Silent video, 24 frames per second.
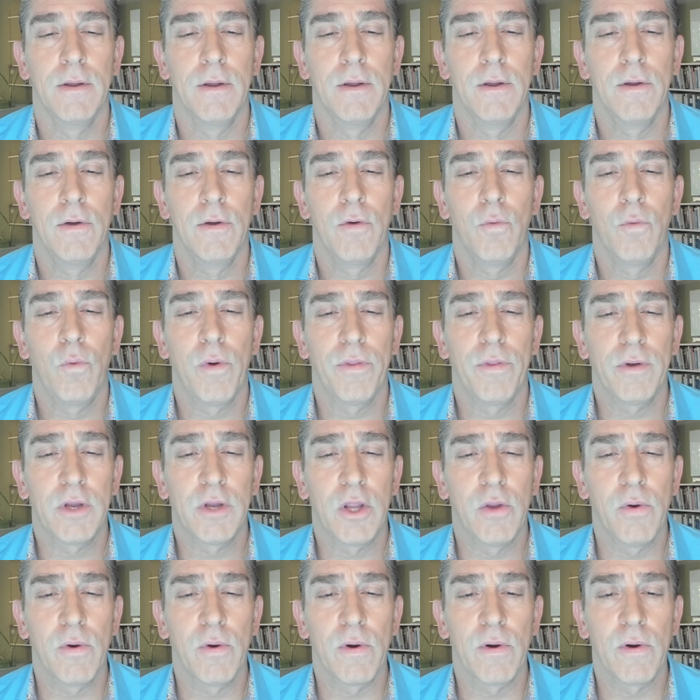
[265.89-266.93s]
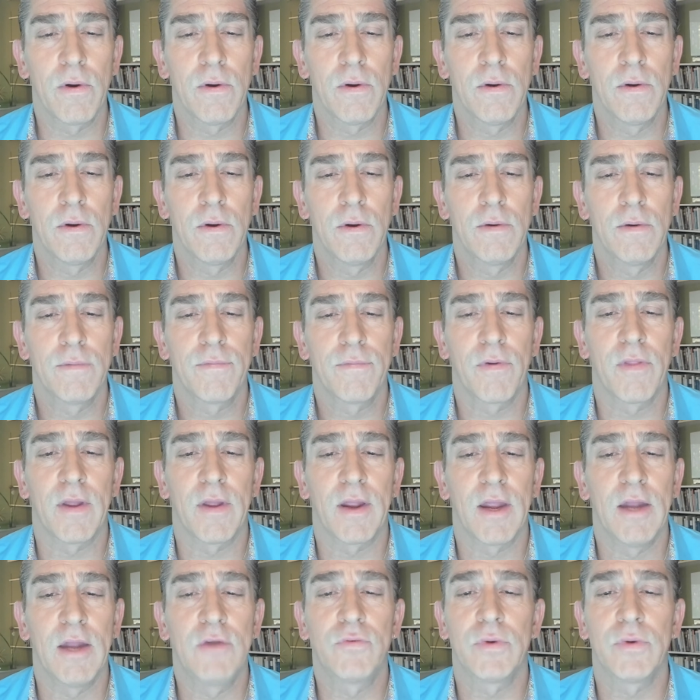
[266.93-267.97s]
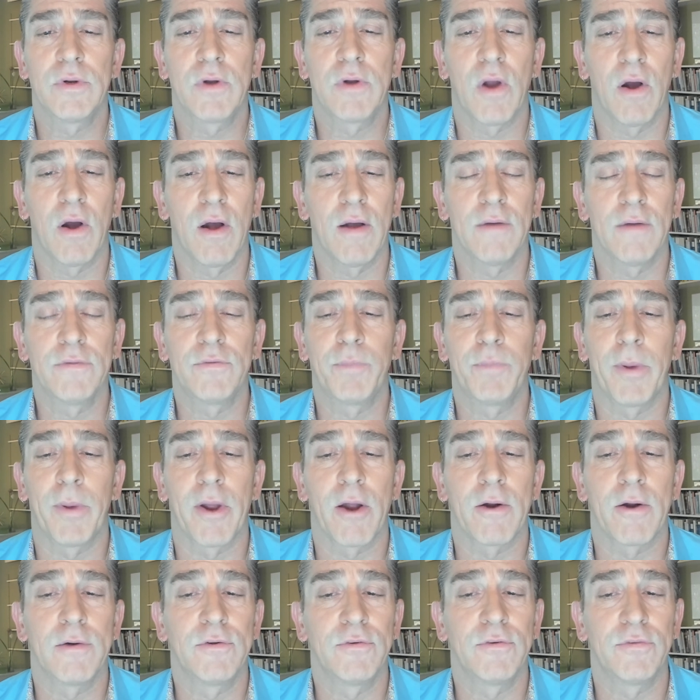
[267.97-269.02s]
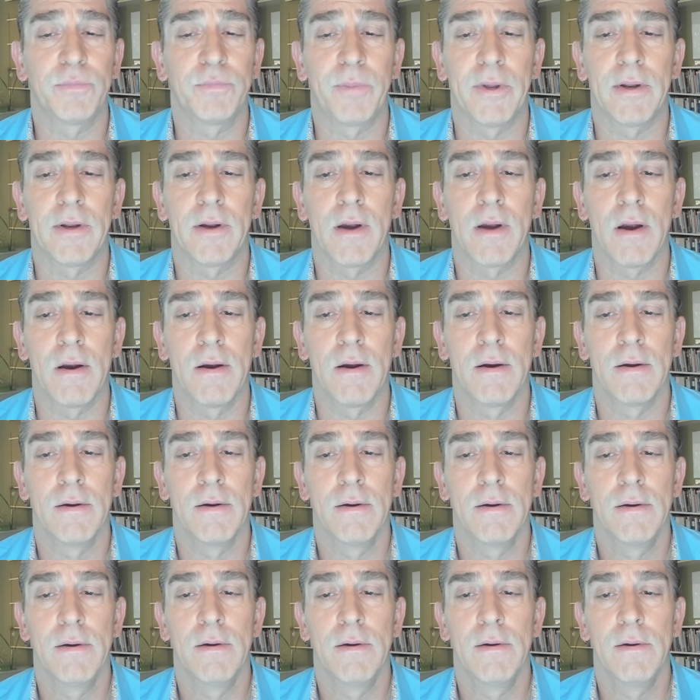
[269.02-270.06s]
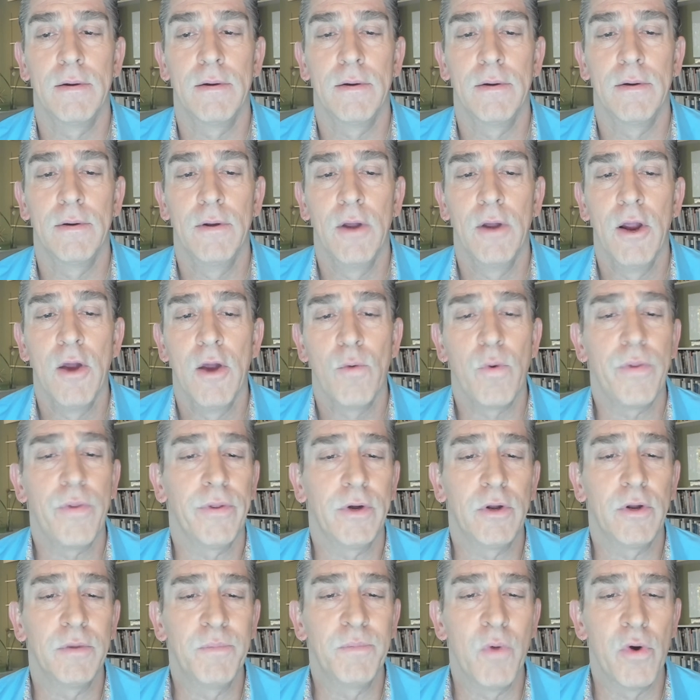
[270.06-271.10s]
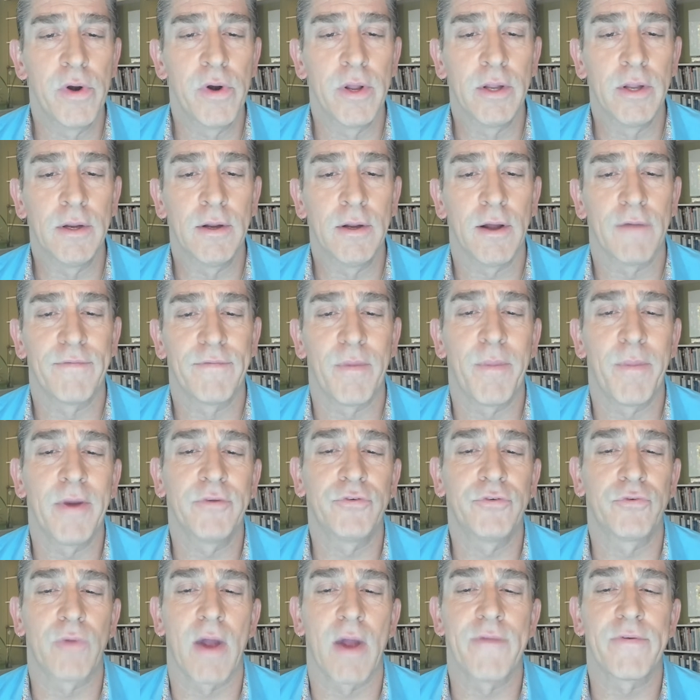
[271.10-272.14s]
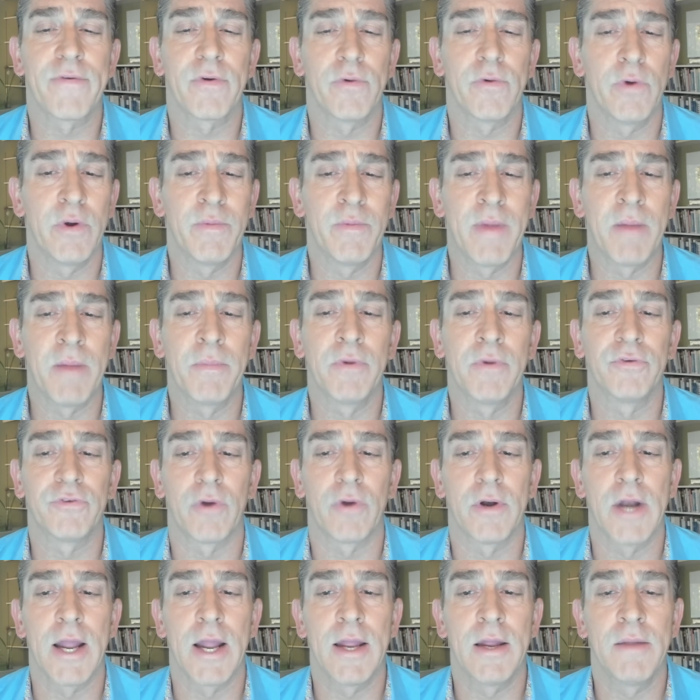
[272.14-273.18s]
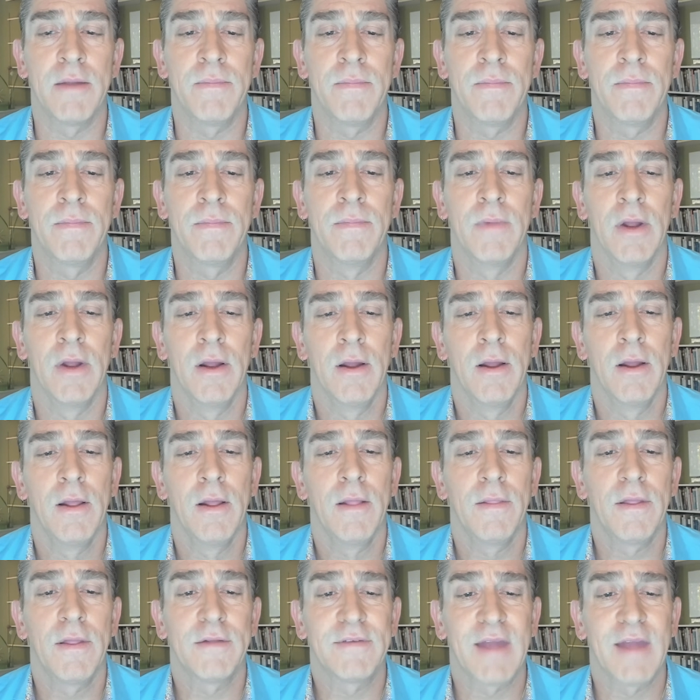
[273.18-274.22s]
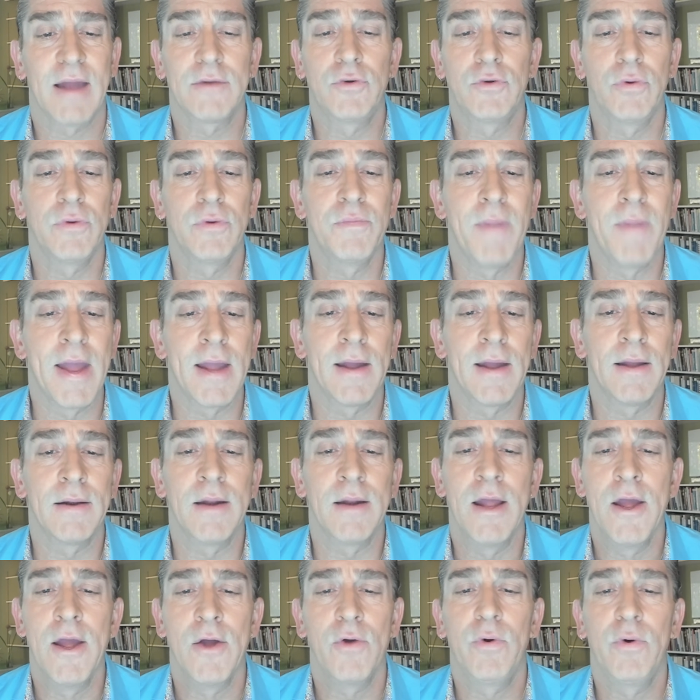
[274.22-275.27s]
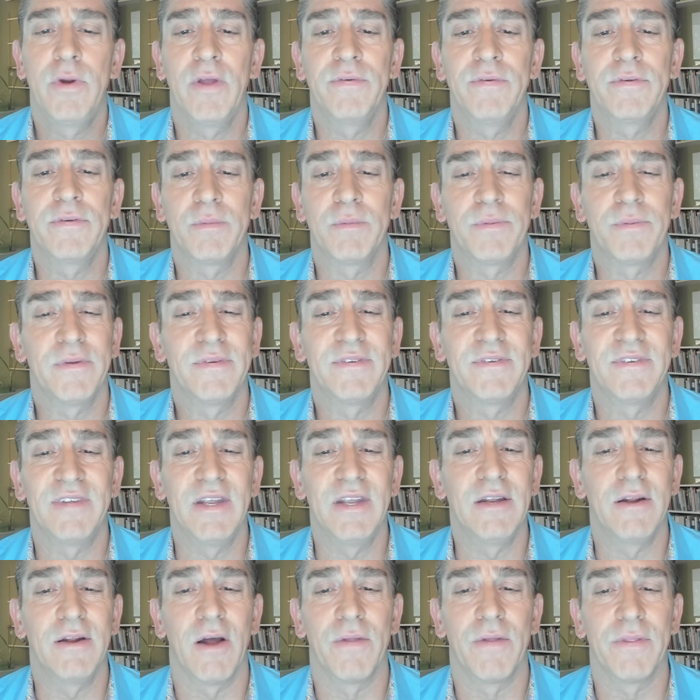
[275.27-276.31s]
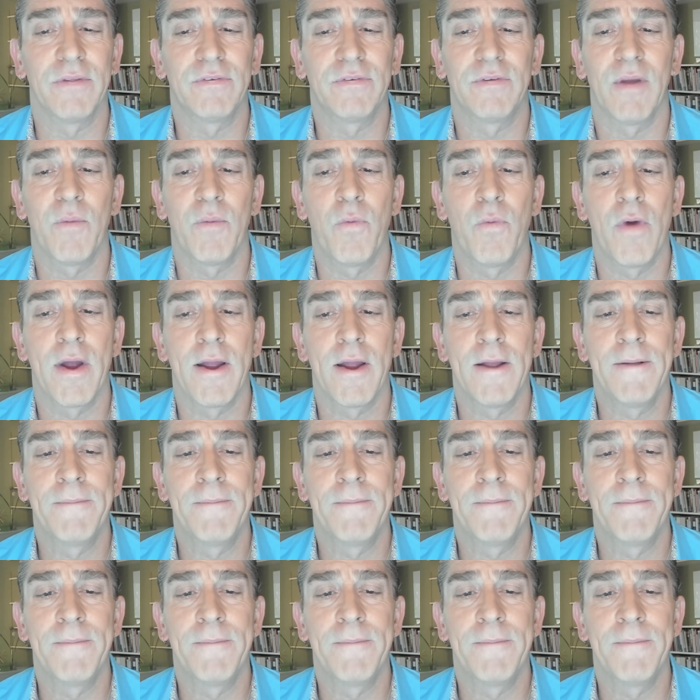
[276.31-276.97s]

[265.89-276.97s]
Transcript: We're the cure for the hatred caused by our despair. We're the good morning of a bus driver who remembers our name, the tattooed man who gives up his seat on the subway.